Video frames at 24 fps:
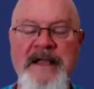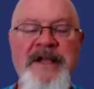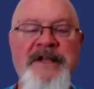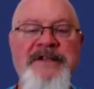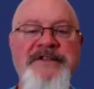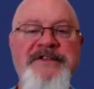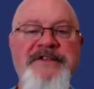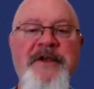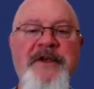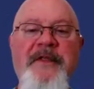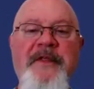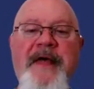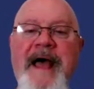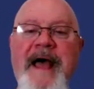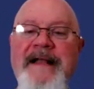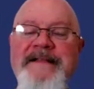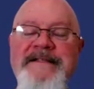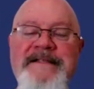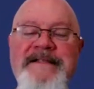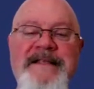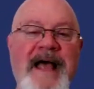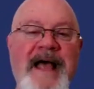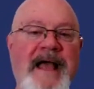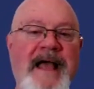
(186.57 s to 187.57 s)
So
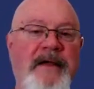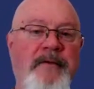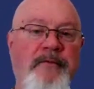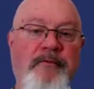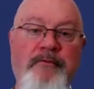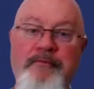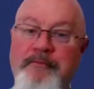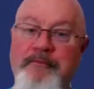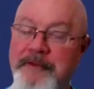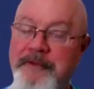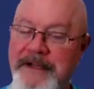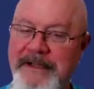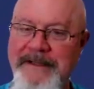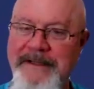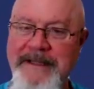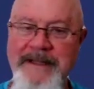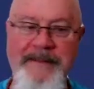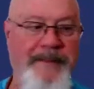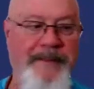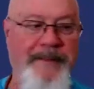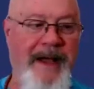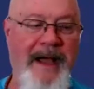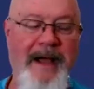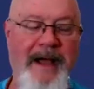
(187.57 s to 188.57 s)
that's like
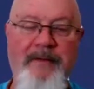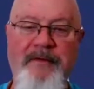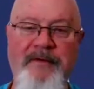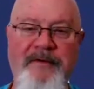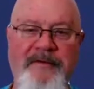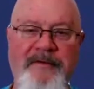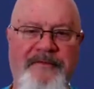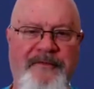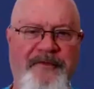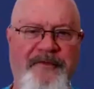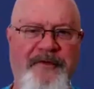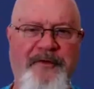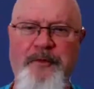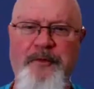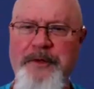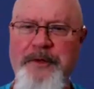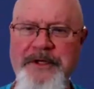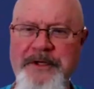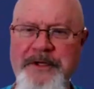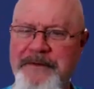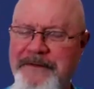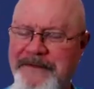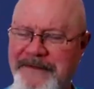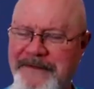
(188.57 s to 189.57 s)
really powerful when
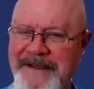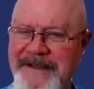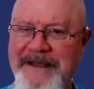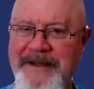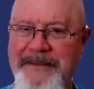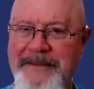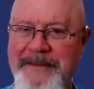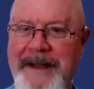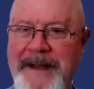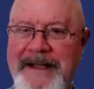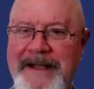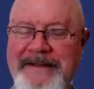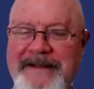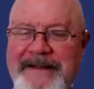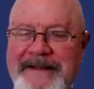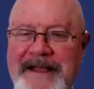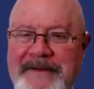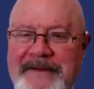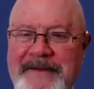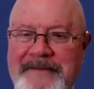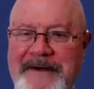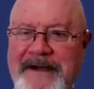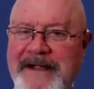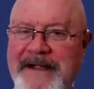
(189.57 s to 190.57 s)
you think about
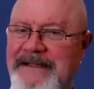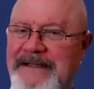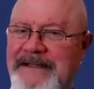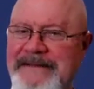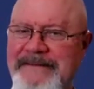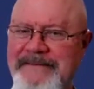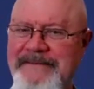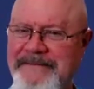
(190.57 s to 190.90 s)
that, right?